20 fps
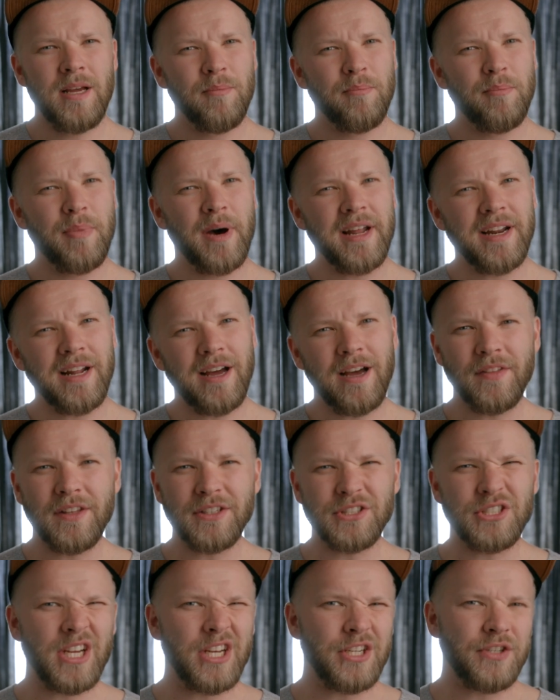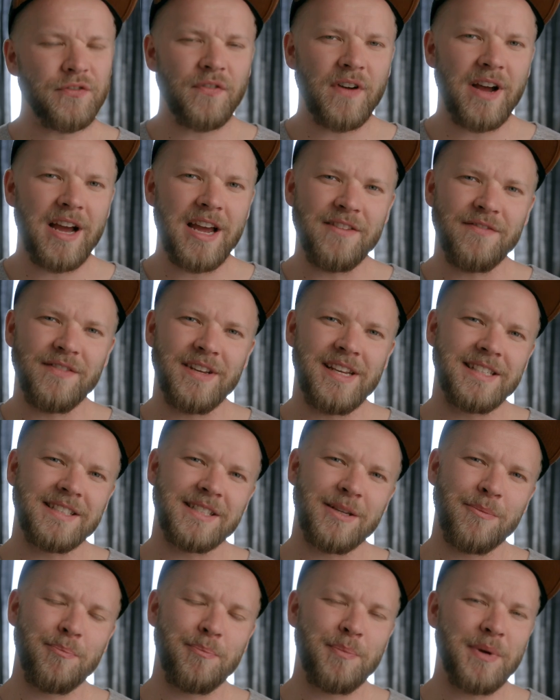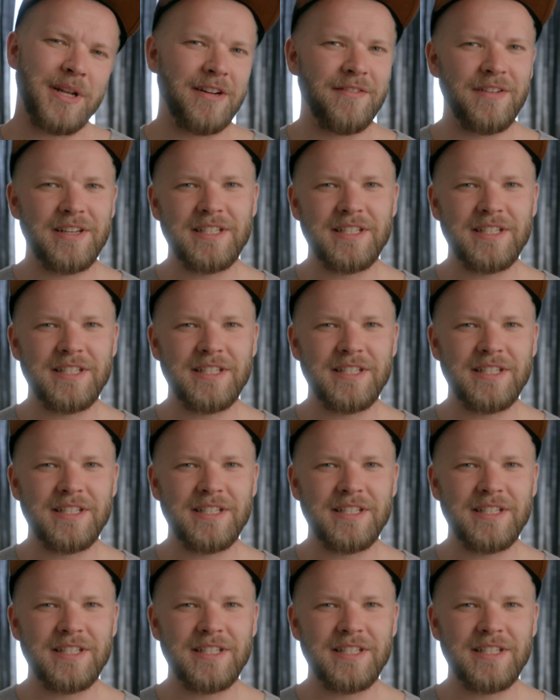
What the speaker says: but on the GH5 it's a bit of